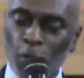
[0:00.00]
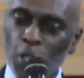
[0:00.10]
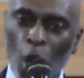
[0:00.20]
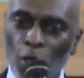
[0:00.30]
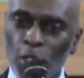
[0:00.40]
with
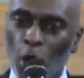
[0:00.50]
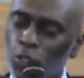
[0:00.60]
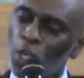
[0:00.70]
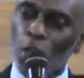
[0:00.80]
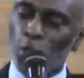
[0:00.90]
the Holy
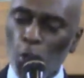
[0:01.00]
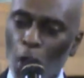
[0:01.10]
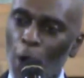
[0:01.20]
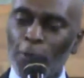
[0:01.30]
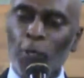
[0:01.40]
Ghost, you
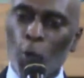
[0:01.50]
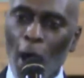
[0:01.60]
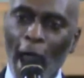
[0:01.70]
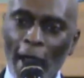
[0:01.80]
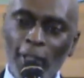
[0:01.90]

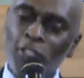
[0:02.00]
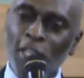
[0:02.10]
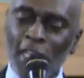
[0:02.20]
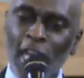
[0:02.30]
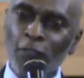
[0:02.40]
required
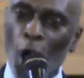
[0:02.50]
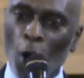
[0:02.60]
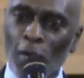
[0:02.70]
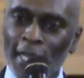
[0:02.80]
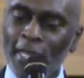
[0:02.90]
to live
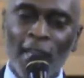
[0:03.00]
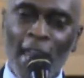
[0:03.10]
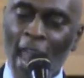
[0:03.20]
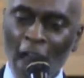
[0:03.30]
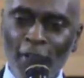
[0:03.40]
holy.
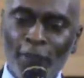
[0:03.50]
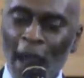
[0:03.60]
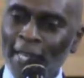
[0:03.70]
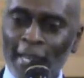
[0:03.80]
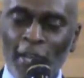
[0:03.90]

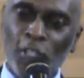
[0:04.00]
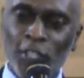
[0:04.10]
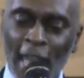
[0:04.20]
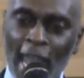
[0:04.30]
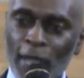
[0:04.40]
Everybody that are
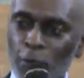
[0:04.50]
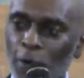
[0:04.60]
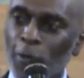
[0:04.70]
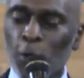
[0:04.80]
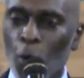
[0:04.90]
saved,
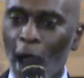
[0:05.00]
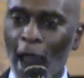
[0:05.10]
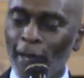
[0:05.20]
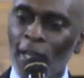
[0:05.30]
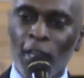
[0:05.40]
we're
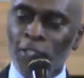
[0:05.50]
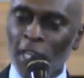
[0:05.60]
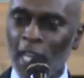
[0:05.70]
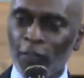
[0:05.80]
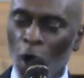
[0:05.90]
required to
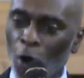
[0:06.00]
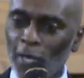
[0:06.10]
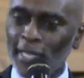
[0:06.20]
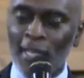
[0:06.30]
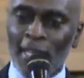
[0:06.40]
live
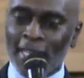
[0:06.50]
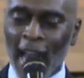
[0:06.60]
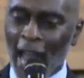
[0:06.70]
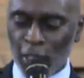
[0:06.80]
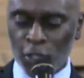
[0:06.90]
holy.
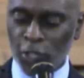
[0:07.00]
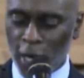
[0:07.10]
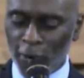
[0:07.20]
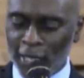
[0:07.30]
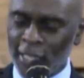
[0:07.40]
God is
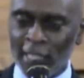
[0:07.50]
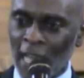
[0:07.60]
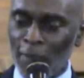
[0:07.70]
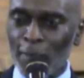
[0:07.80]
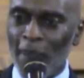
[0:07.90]
serious. He's
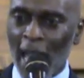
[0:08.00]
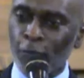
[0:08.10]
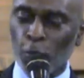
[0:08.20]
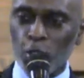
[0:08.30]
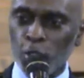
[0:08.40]
coming back
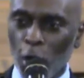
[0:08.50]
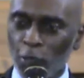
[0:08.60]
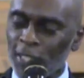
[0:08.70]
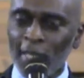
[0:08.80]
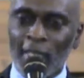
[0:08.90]
for a
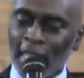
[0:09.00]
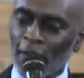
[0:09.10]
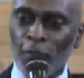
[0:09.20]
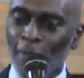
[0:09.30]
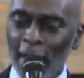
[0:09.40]
church that
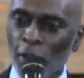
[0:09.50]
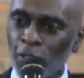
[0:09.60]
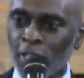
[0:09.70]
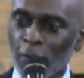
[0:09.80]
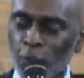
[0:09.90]
has made
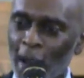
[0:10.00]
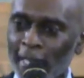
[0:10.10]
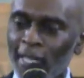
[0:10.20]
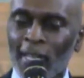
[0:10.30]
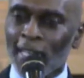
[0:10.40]
herself
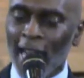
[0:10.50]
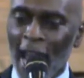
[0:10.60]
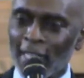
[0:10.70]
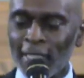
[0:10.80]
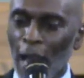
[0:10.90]
ready.
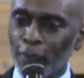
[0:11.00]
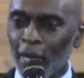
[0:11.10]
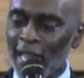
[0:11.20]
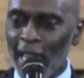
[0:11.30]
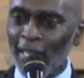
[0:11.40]
God is not
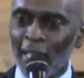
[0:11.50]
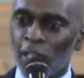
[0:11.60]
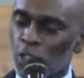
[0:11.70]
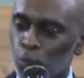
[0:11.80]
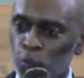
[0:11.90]
playing.
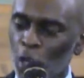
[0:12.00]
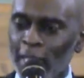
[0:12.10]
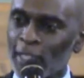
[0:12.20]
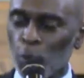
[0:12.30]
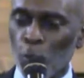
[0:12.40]
Just
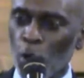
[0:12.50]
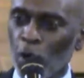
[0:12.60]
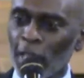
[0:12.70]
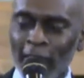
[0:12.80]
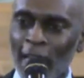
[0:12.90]
look at the
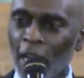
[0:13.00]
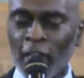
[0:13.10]
world. Look at our